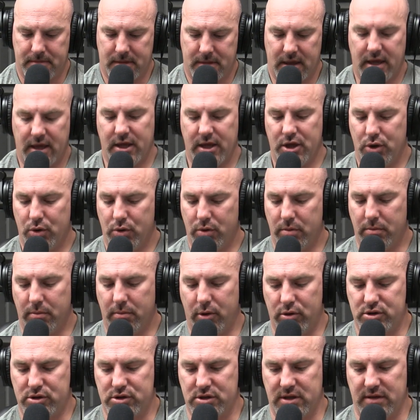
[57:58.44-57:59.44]
get you
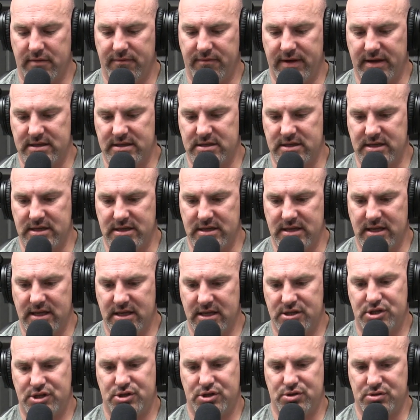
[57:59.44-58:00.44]
emotionally invested in
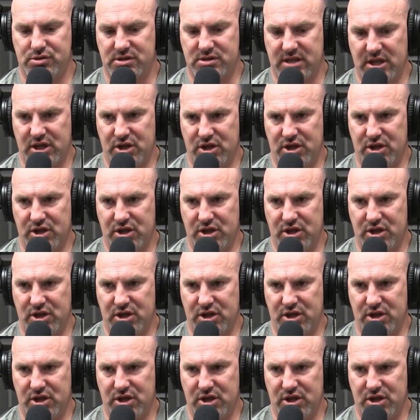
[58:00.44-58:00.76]
issues that